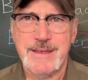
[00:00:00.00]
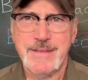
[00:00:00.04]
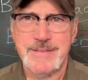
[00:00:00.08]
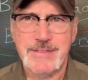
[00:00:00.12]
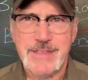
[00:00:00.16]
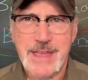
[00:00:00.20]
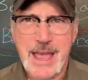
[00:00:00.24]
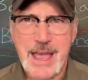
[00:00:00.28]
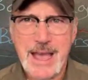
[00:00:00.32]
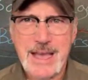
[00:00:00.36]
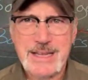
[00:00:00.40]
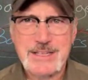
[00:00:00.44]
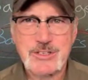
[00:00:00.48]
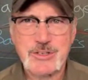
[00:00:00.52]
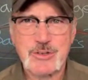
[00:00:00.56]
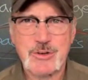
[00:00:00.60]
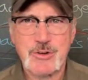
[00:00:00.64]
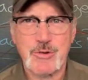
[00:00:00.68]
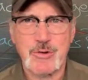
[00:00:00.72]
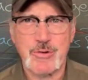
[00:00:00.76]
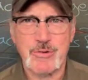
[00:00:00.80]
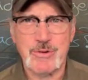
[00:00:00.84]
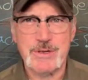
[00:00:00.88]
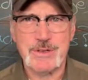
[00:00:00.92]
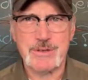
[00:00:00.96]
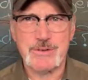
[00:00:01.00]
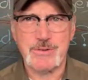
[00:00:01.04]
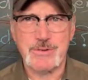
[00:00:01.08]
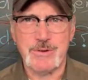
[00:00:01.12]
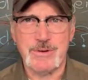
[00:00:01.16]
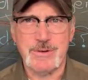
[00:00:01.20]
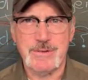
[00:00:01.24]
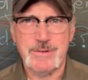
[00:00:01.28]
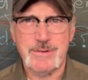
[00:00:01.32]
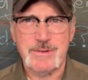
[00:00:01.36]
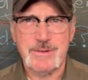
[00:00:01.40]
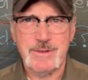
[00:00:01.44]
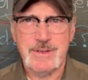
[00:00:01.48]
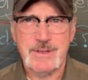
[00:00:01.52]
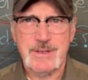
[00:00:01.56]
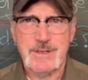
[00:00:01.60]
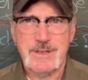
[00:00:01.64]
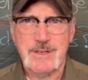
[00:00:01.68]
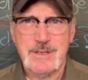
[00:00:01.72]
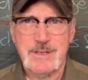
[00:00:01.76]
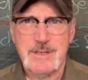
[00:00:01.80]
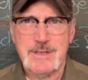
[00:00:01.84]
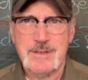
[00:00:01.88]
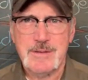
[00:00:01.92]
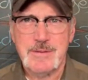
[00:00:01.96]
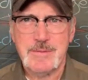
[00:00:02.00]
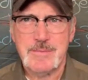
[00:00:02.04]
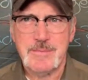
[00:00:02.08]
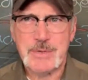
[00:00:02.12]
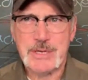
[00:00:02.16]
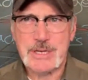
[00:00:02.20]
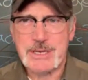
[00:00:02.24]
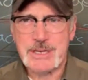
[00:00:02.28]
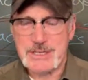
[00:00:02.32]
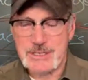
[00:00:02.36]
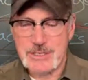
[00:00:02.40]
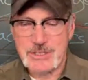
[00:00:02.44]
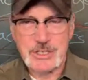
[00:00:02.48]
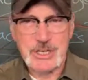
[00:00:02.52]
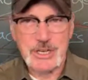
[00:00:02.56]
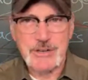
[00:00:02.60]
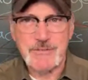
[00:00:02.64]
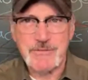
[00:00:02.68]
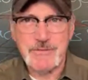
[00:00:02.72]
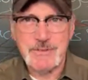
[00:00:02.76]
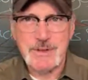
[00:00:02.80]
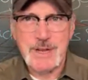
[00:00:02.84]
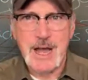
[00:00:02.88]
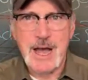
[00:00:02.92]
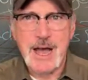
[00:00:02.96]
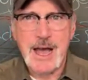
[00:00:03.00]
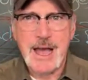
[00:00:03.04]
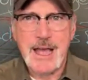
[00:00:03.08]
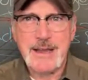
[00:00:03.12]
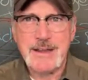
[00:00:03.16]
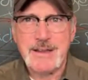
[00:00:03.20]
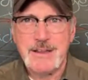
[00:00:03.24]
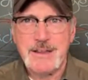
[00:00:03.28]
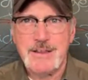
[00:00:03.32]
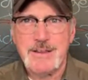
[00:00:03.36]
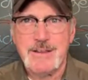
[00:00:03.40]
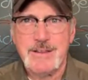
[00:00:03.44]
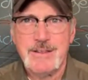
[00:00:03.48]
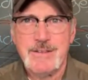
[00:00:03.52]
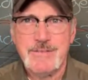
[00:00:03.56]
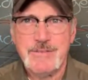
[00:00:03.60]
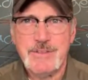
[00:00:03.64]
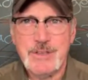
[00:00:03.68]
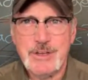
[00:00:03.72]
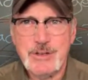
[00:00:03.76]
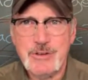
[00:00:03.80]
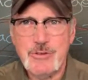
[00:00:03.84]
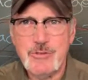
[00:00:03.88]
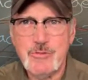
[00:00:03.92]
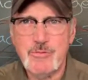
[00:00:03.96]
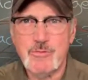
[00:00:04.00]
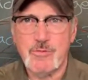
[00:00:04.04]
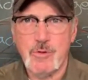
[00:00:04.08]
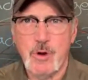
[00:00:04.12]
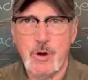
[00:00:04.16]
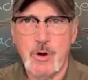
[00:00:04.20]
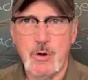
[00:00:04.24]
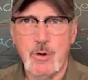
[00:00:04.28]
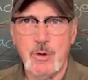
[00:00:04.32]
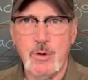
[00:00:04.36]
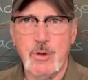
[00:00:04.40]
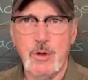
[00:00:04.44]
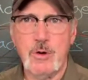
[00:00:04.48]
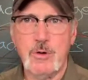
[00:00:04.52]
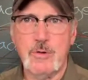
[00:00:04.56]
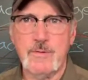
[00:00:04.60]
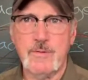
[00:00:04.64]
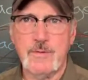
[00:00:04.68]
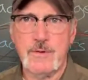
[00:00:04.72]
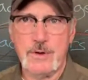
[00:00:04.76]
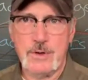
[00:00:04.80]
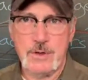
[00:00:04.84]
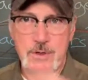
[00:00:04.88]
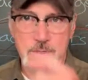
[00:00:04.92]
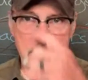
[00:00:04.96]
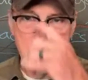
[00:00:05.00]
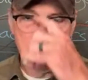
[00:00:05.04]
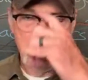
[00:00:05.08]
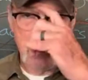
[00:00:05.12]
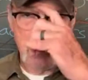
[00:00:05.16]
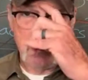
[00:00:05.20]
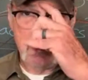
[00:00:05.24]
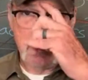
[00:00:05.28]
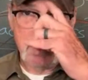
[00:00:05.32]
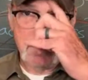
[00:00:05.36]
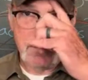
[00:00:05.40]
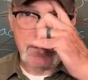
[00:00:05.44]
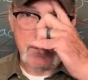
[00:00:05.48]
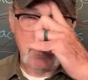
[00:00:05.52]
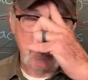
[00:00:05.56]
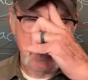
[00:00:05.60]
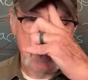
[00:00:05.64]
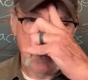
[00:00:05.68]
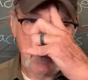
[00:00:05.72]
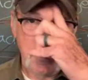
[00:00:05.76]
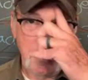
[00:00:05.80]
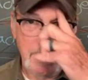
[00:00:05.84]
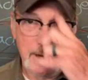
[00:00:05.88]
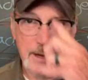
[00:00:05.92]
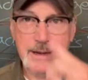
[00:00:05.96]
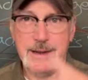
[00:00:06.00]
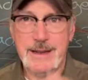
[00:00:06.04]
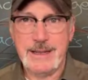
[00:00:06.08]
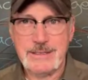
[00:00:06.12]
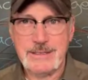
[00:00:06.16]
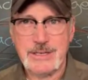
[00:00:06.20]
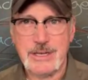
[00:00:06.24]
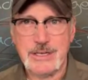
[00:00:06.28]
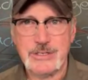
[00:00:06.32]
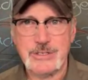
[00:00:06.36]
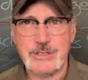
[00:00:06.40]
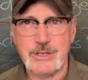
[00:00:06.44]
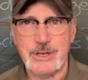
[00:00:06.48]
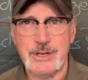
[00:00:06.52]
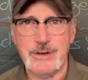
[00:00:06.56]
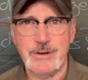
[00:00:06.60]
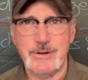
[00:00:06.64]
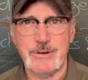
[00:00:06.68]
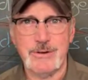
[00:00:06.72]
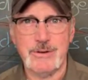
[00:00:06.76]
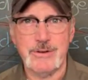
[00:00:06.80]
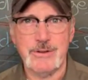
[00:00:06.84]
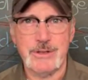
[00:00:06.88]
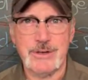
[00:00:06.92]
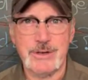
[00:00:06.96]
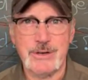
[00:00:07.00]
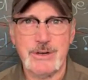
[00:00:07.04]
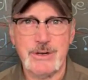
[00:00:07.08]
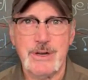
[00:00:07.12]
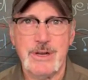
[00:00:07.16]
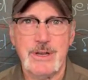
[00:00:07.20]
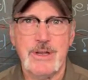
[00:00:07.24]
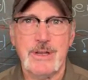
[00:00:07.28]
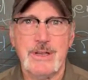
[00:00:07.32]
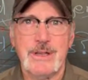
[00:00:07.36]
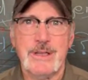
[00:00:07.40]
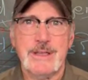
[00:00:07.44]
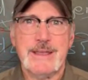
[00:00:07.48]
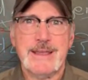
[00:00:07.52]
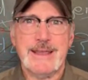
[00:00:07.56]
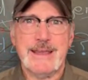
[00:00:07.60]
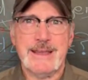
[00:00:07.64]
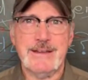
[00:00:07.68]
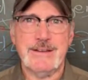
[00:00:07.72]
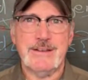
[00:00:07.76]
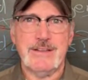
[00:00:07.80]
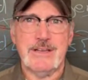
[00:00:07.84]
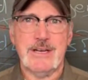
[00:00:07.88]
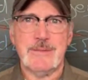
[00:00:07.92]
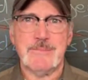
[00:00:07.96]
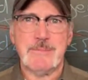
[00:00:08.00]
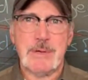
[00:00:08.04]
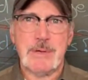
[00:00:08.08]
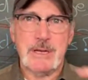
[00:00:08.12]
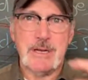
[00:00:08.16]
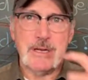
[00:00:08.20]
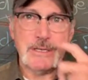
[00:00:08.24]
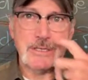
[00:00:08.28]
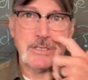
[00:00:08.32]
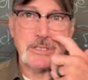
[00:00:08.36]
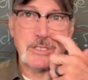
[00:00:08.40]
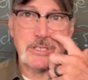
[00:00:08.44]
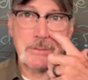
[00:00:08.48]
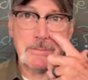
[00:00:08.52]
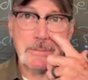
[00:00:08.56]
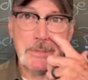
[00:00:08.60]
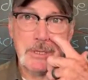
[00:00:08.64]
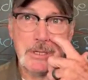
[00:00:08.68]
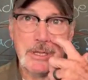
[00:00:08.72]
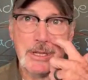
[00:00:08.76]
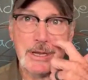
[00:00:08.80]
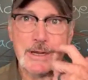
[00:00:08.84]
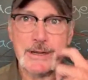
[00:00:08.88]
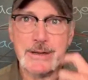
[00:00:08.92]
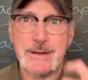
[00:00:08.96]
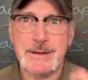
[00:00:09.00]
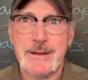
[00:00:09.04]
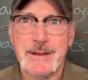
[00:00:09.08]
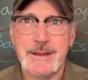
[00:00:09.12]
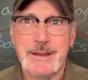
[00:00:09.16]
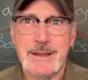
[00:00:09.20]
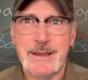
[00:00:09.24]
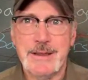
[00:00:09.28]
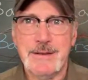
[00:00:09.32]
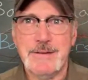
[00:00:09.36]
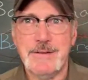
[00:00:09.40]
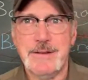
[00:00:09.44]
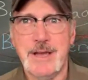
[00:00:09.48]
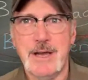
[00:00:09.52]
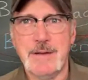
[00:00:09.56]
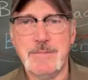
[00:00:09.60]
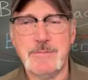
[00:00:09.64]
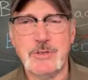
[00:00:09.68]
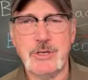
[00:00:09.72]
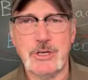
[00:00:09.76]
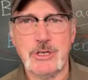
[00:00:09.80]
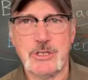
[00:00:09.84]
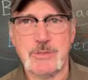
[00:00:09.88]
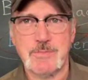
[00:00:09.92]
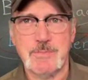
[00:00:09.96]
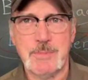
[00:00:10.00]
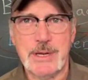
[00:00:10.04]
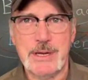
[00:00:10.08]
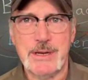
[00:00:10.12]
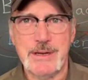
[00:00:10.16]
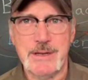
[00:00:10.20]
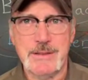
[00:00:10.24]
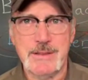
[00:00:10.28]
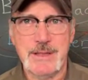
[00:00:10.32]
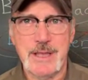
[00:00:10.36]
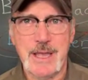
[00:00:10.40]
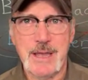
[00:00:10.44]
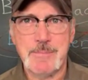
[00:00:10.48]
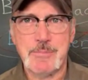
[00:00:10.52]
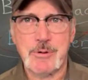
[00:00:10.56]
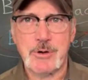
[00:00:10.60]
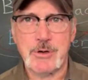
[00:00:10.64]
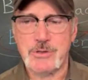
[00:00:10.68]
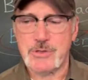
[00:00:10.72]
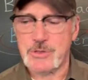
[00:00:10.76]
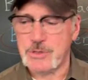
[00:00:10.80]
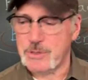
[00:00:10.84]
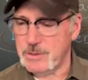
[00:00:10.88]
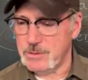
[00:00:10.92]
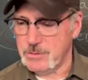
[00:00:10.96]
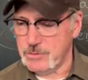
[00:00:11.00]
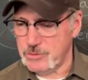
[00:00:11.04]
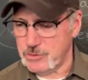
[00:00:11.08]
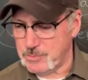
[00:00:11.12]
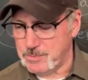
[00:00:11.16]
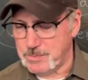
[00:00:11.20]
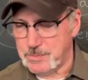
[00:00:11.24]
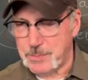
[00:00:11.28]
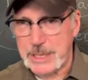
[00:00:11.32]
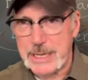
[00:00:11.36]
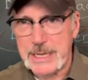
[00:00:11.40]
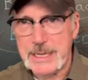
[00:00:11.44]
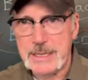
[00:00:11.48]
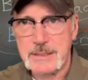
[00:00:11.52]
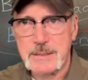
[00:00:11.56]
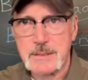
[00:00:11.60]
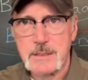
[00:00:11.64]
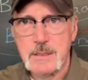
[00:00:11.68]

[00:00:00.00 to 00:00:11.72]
That's critical. Because if not, then you roll over, and as I said earlier, end up assimilating, end up just being that person who's beat